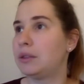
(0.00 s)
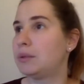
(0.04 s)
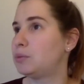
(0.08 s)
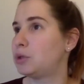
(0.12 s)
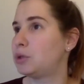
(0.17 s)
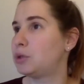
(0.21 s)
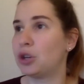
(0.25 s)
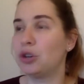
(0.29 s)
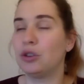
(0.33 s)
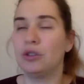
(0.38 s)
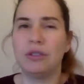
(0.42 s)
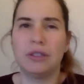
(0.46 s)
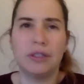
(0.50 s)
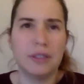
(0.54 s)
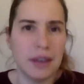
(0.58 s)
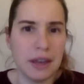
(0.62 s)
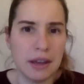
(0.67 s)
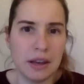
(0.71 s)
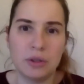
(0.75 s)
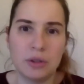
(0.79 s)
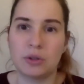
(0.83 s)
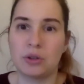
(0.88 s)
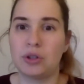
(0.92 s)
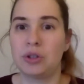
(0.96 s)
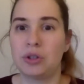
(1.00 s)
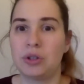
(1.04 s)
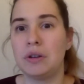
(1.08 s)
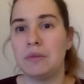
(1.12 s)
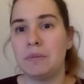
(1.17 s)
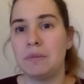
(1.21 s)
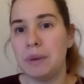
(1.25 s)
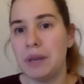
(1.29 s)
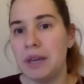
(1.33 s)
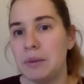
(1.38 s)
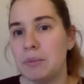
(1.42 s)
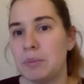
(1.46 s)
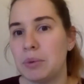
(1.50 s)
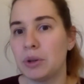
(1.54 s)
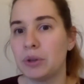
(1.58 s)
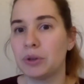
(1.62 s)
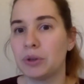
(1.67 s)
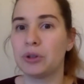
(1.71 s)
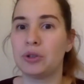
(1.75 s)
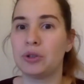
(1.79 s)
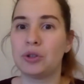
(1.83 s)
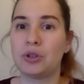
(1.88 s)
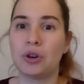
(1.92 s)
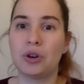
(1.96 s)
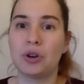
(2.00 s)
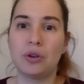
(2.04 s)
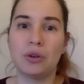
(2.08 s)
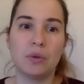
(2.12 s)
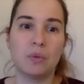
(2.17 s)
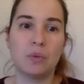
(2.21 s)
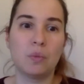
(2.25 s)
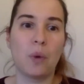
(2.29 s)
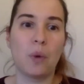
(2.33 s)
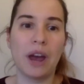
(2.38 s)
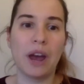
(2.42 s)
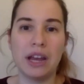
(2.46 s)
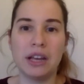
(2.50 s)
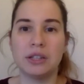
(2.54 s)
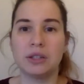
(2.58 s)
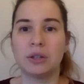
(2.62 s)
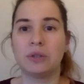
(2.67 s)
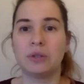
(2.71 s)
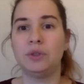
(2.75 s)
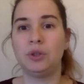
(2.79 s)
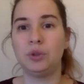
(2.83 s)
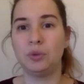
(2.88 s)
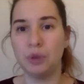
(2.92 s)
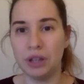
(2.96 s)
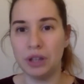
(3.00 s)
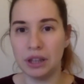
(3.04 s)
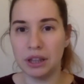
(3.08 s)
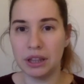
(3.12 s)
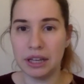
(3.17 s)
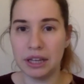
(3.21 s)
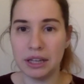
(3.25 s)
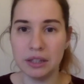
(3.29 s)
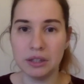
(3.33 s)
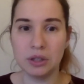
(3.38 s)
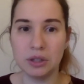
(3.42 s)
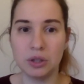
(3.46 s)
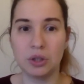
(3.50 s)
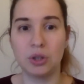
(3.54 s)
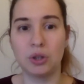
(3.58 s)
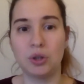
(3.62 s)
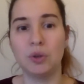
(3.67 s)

certain things or certain people or certain ways of doing things